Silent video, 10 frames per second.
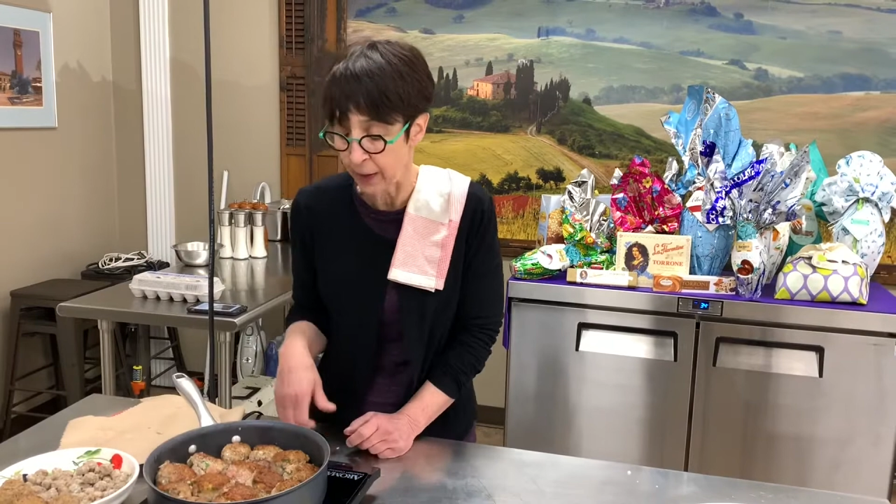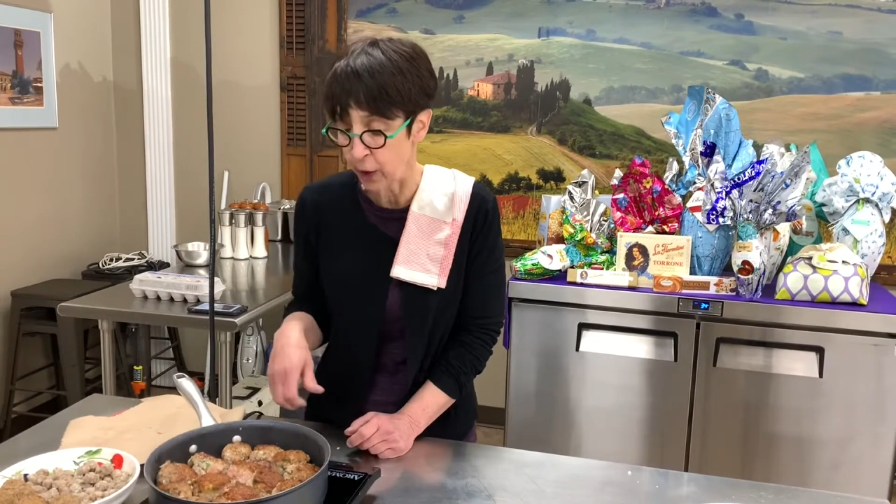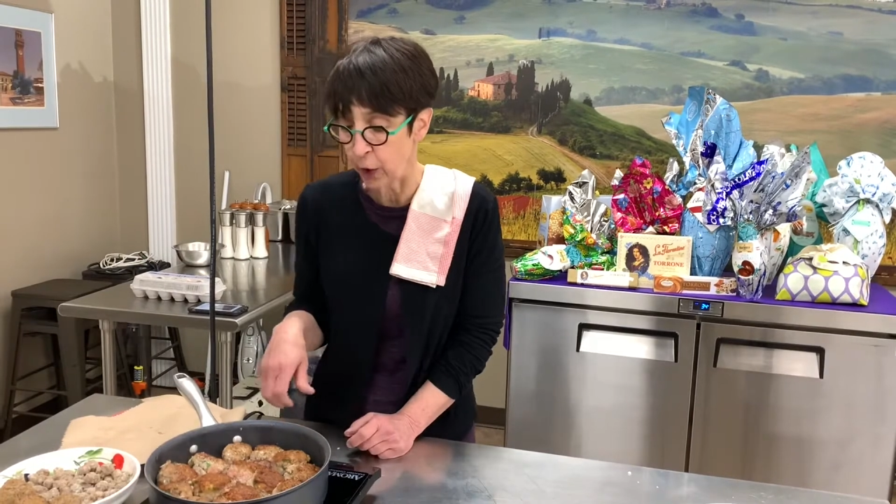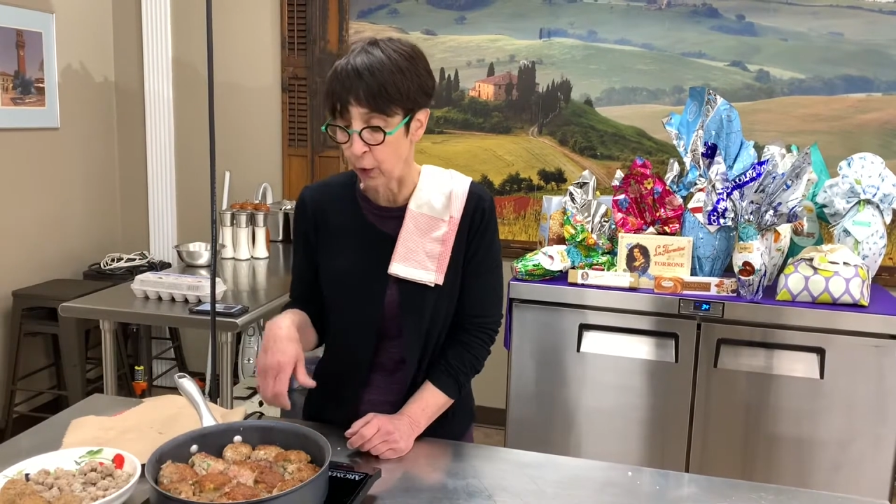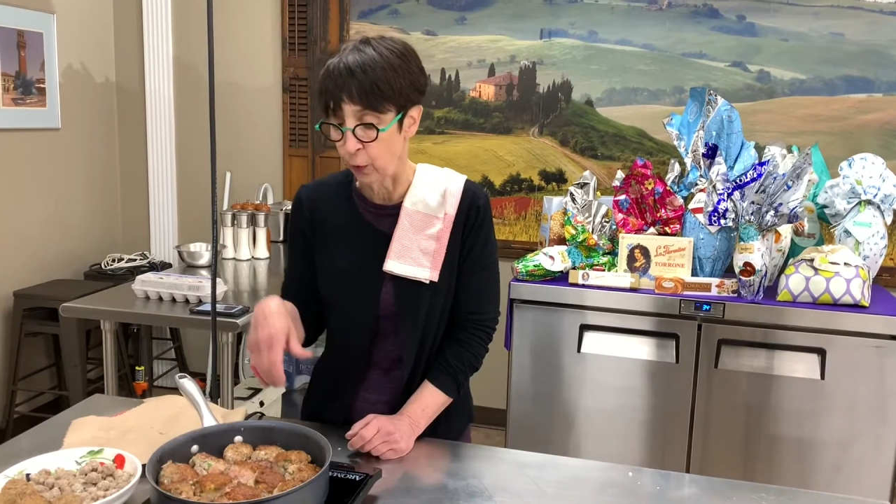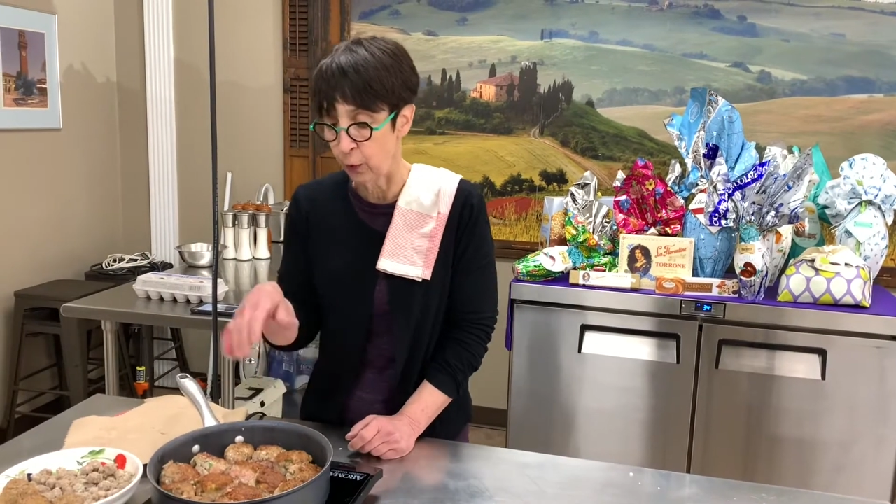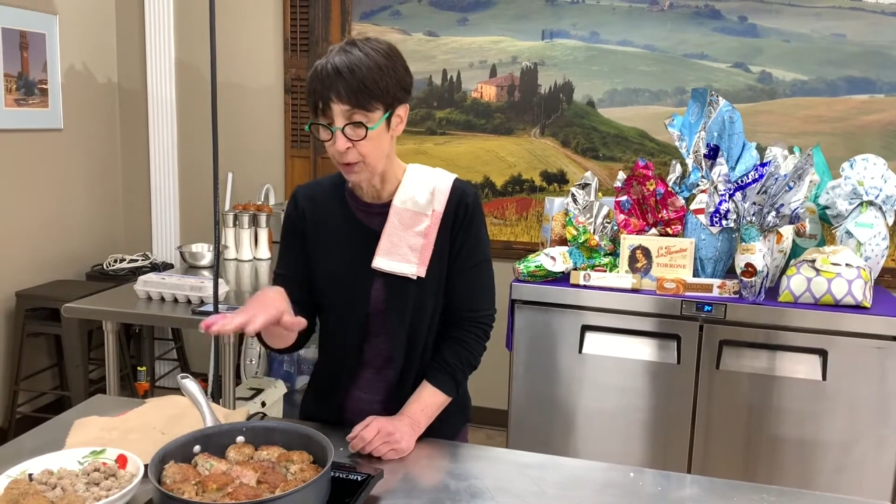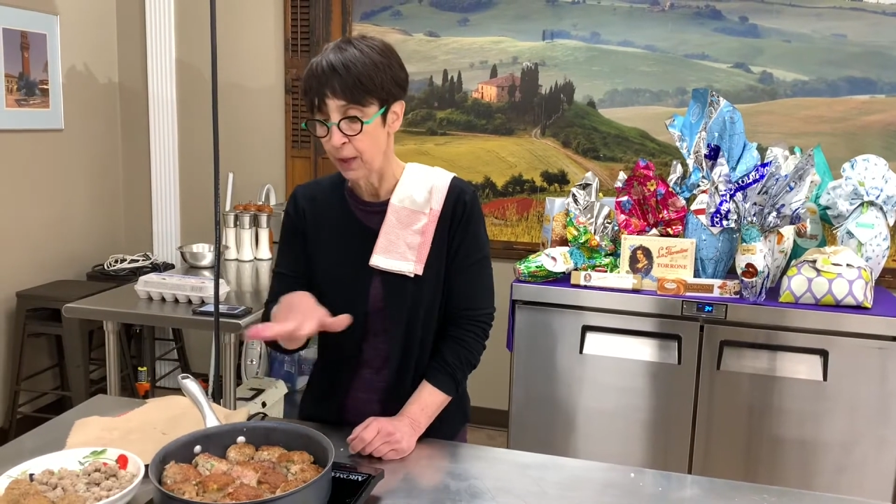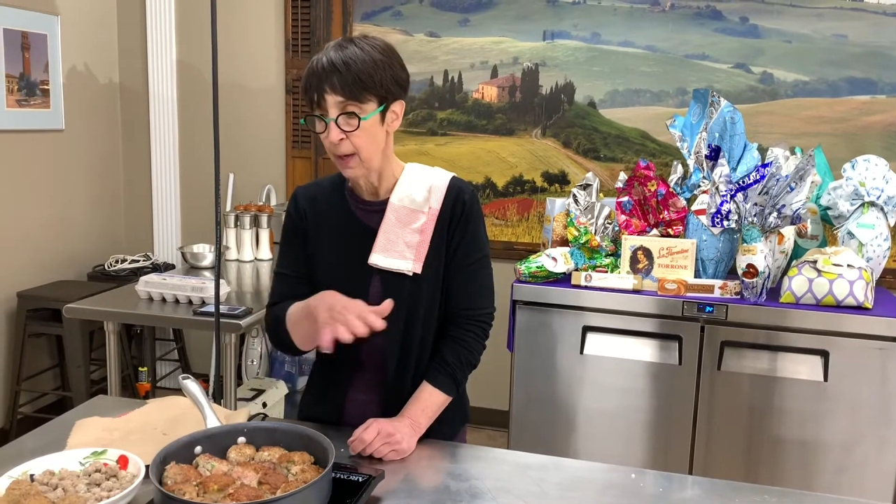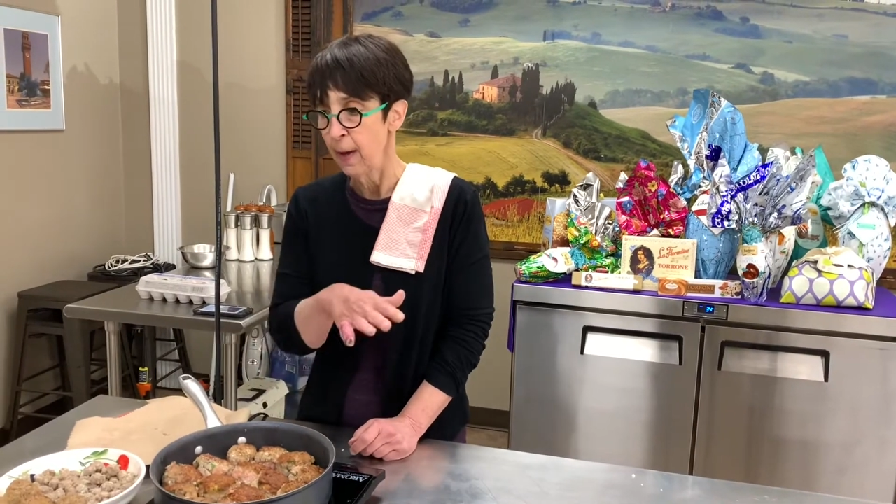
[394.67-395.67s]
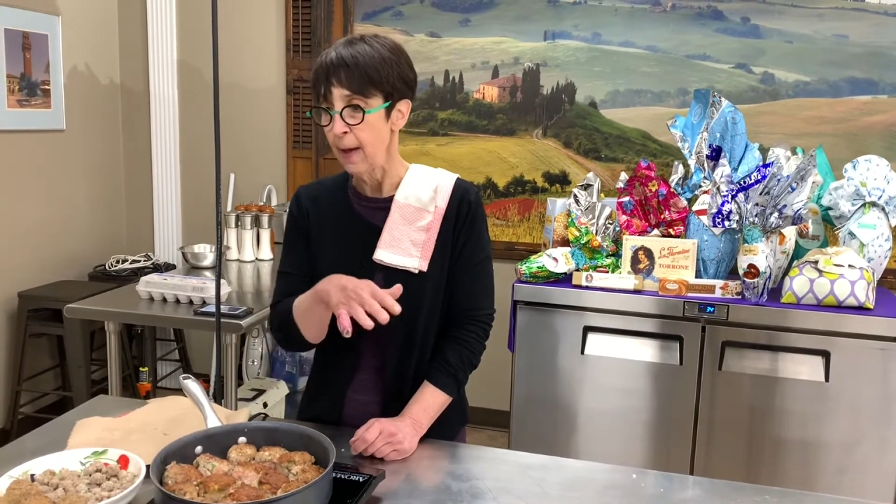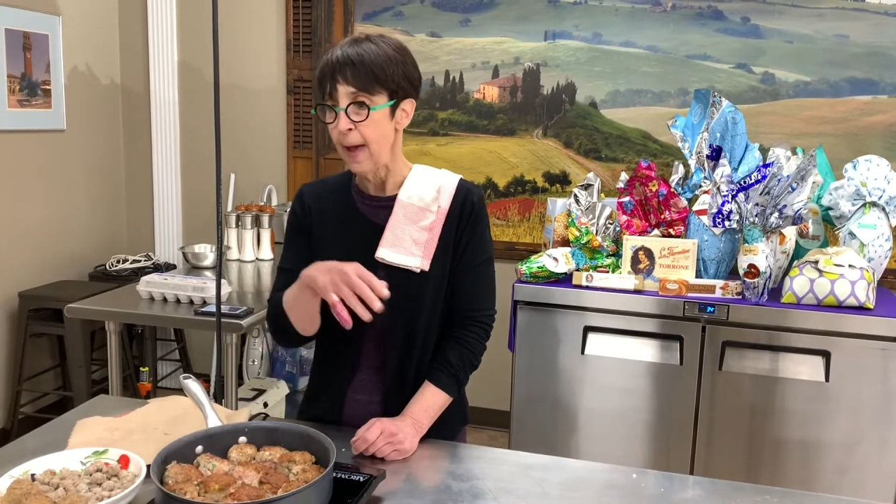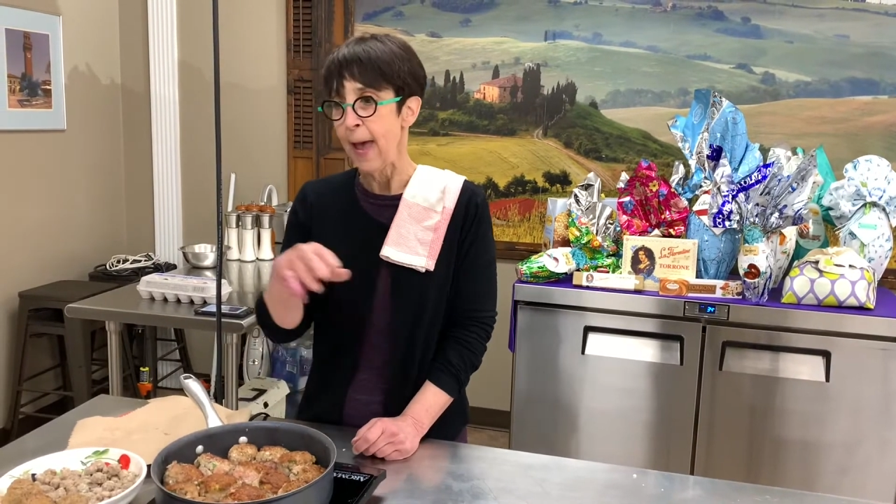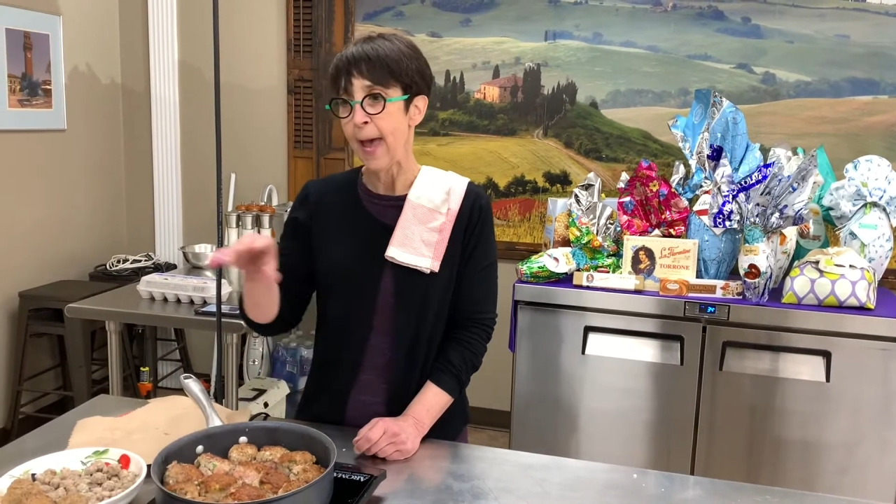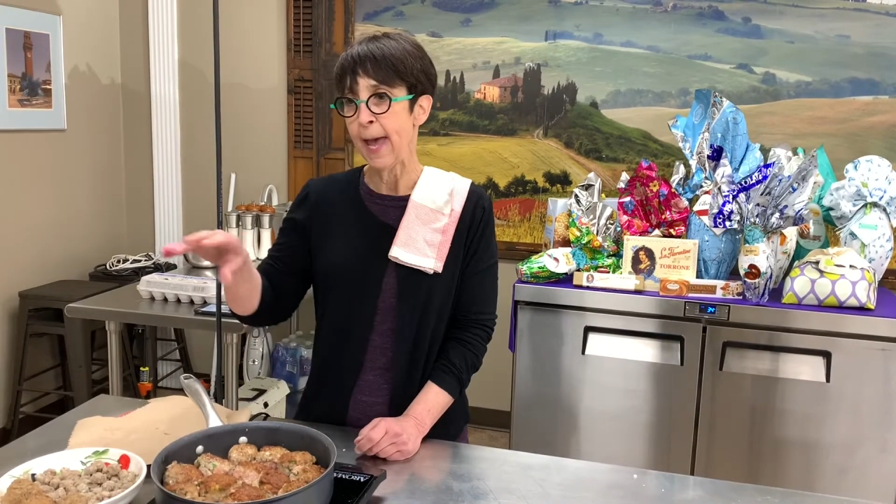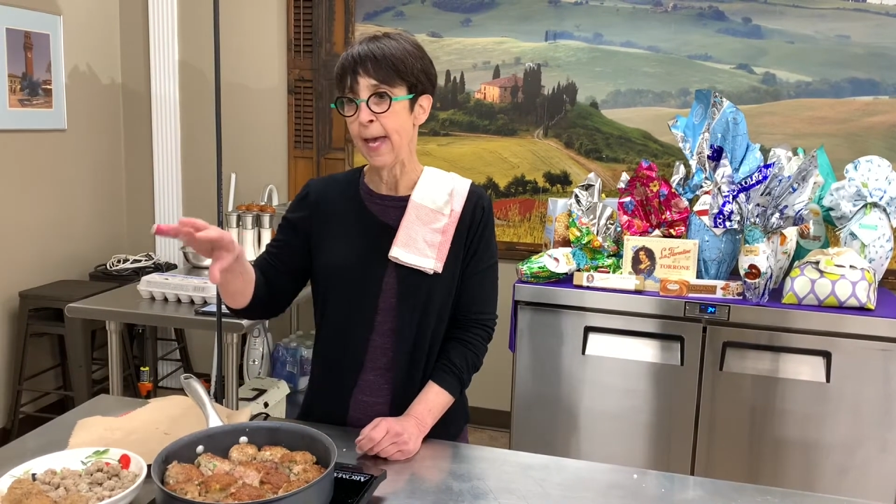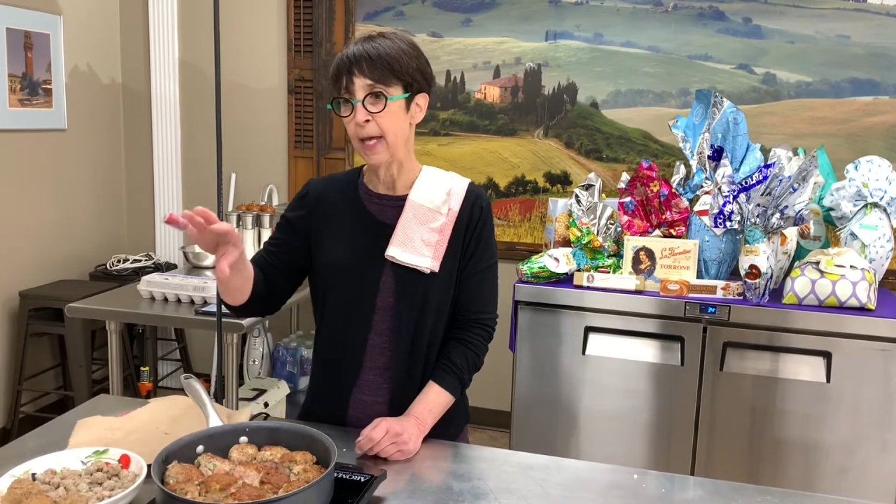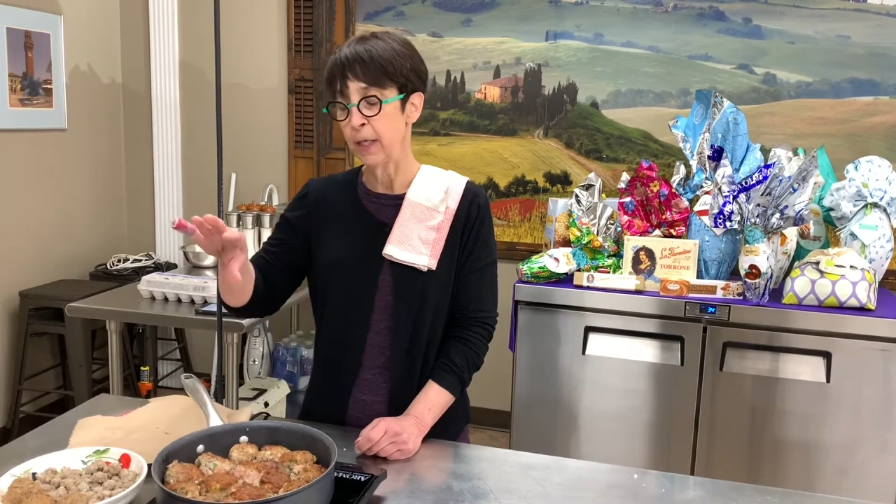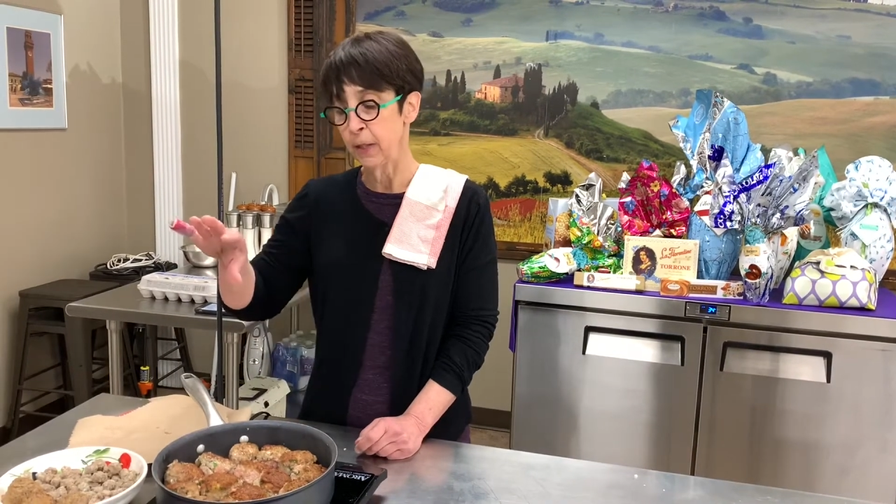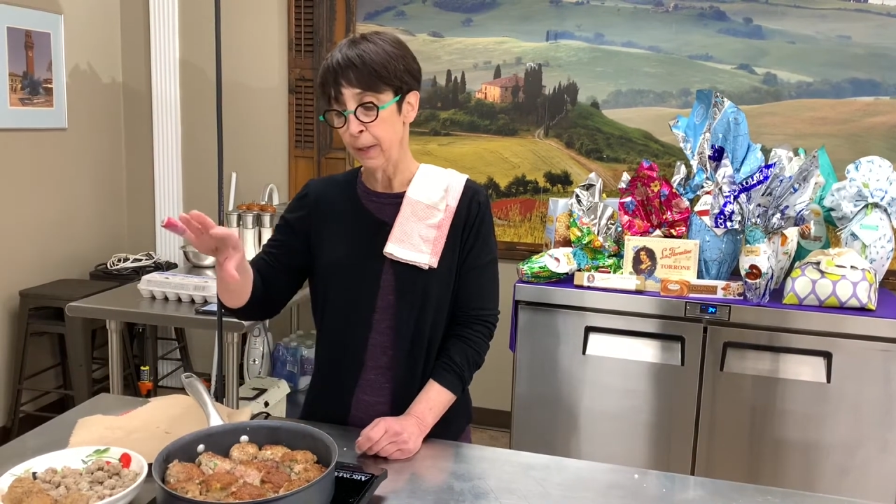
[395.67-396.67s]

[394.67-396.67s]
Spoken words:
use, and